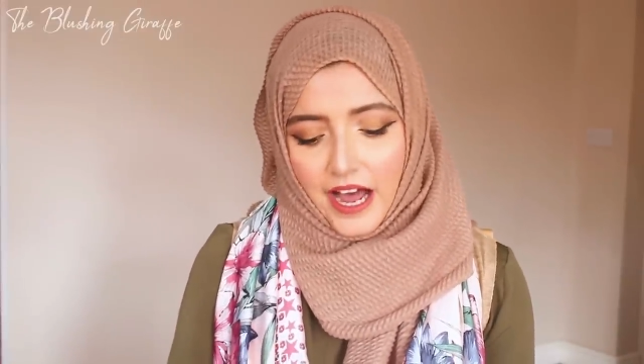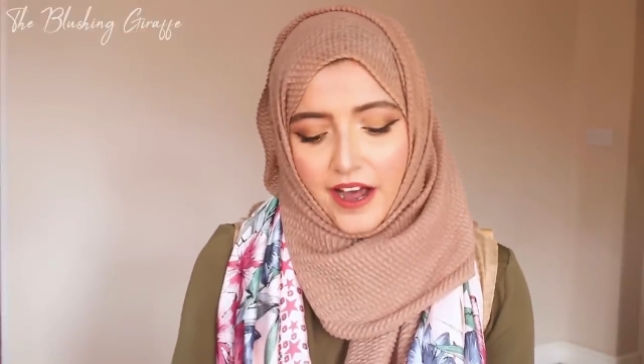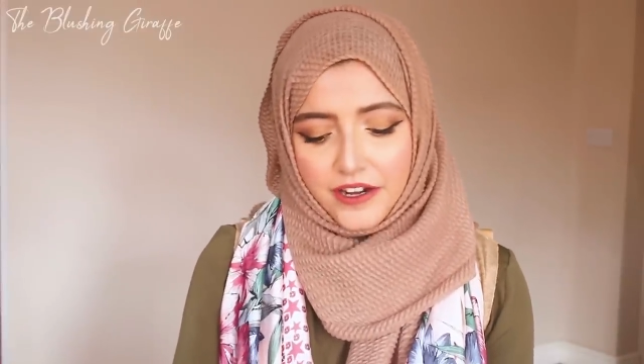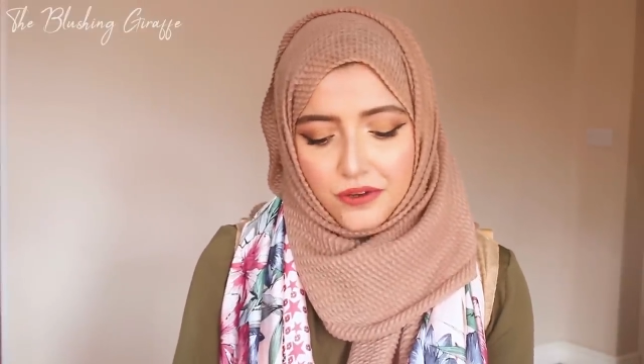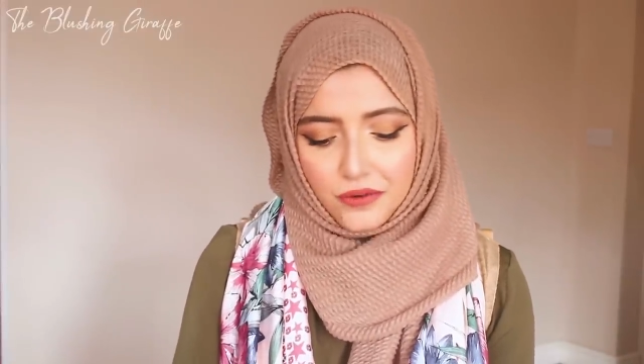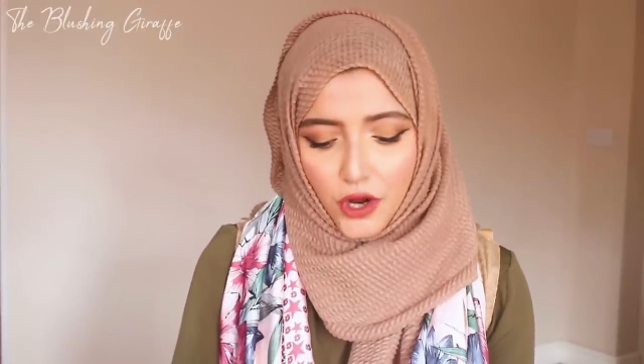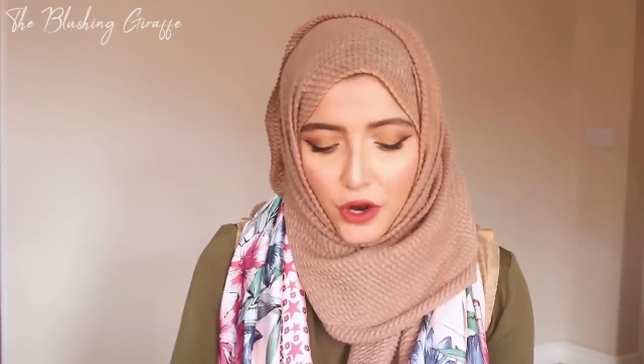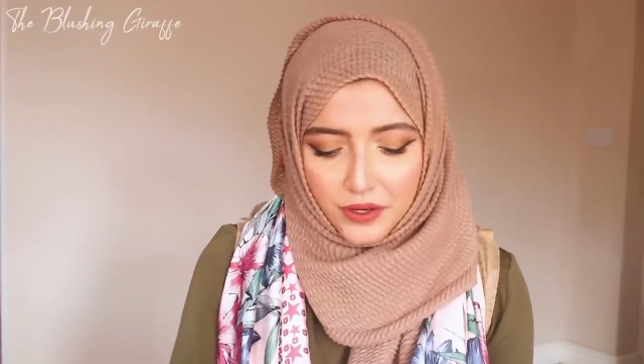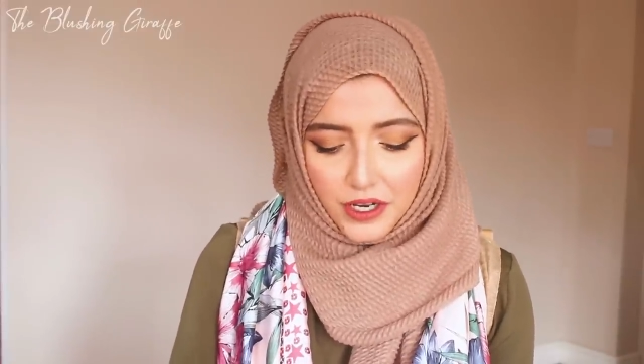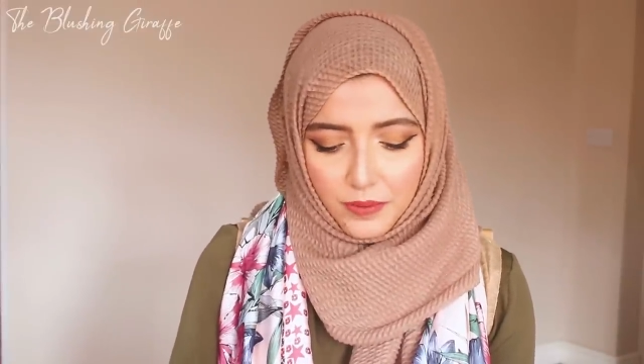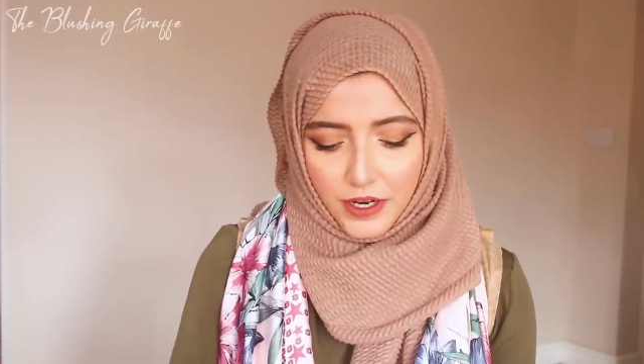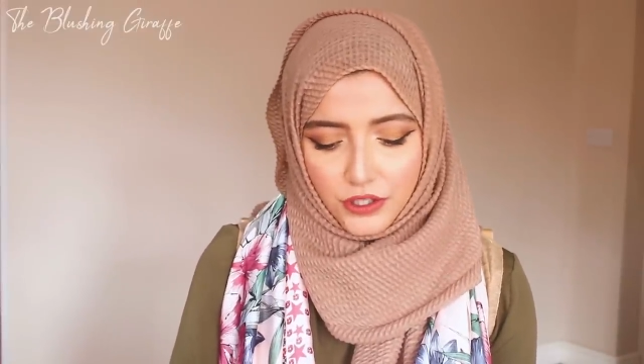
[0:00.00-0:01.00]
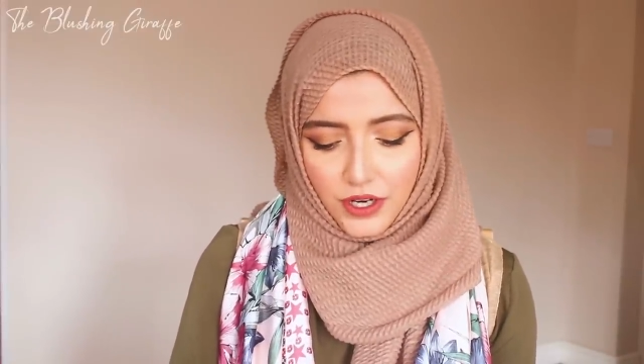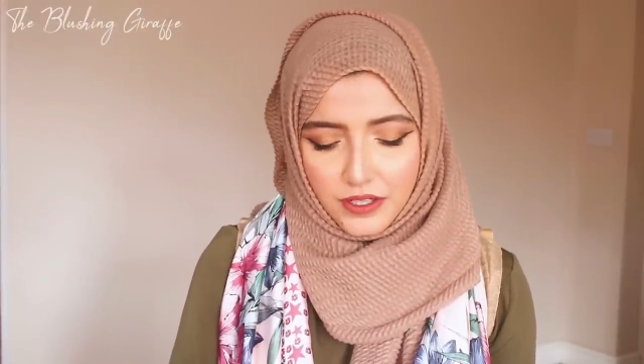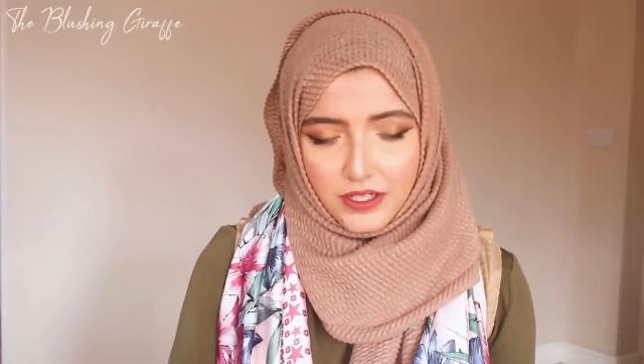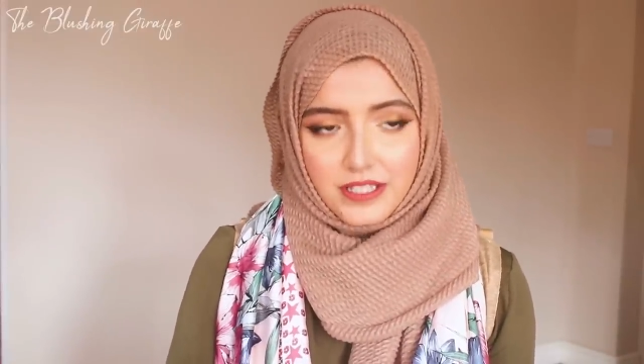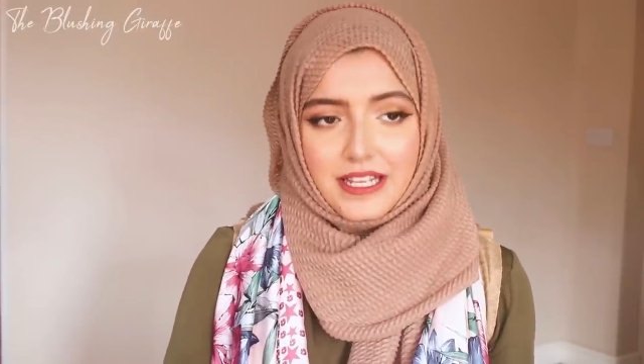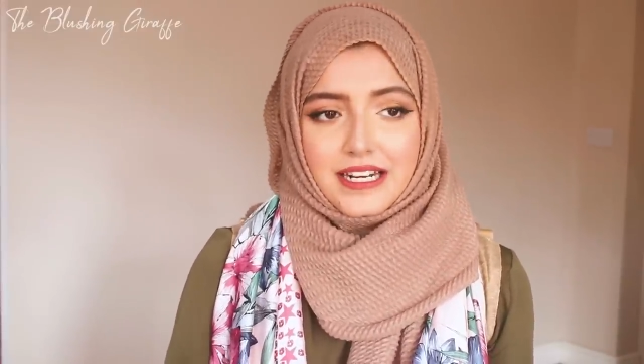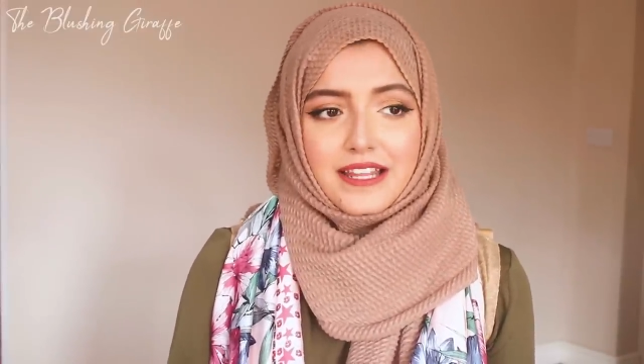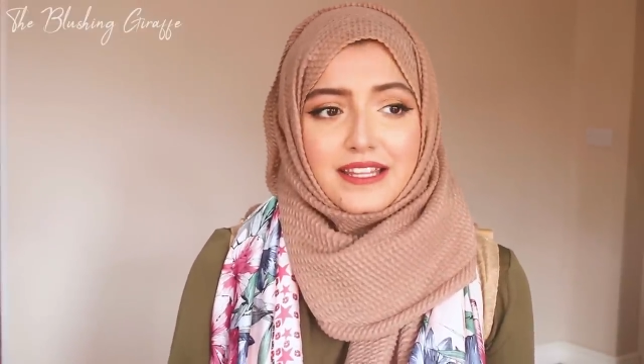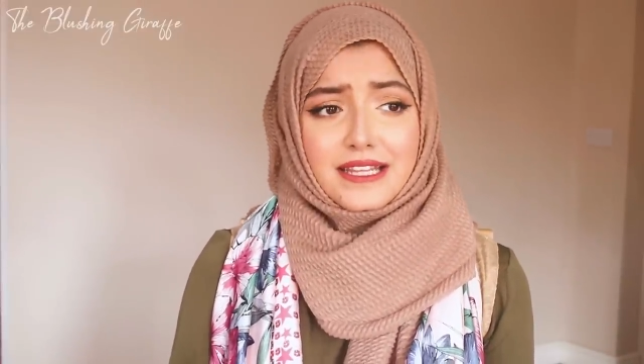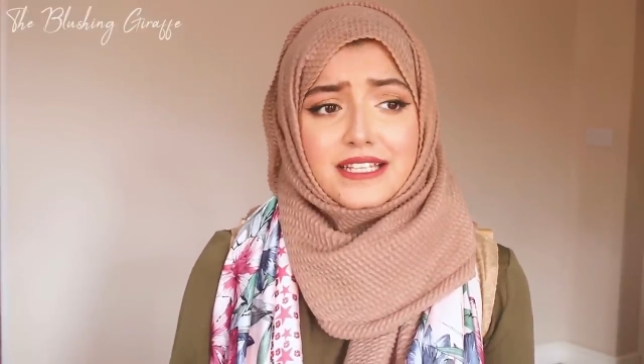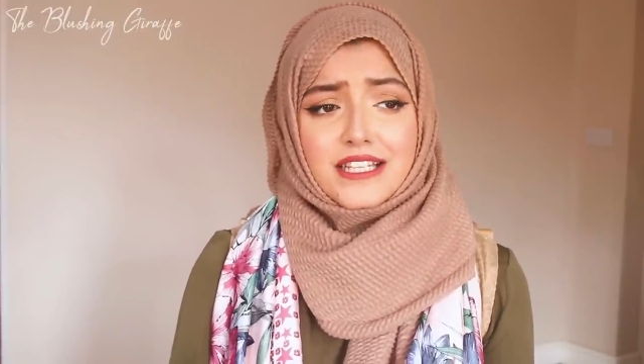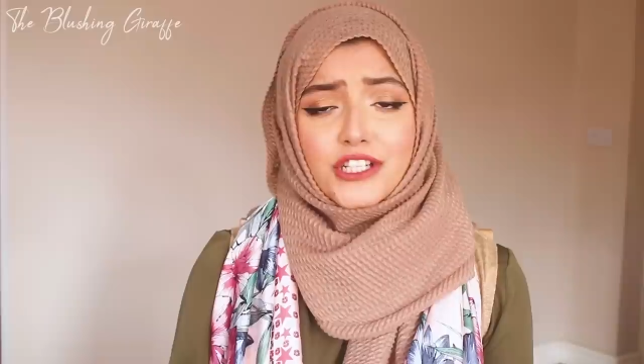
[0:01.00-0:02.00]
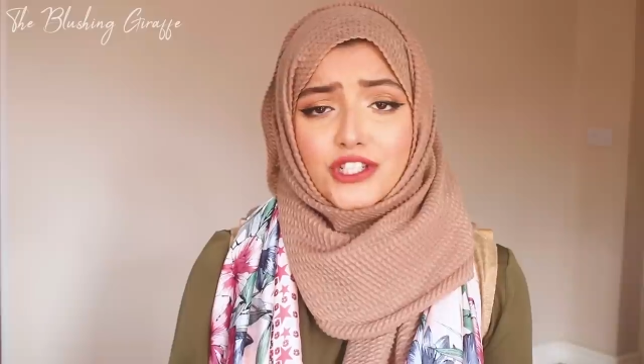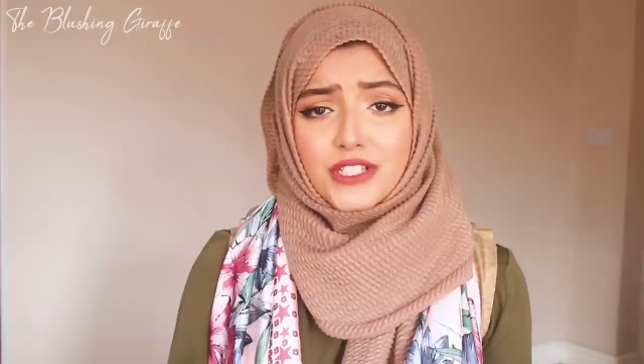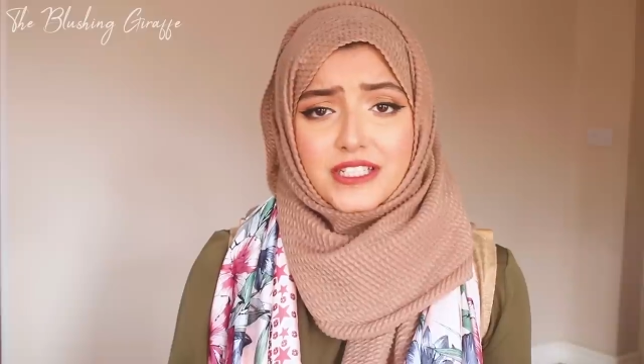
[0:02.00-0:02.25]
I don't own any white trousers and I think they're such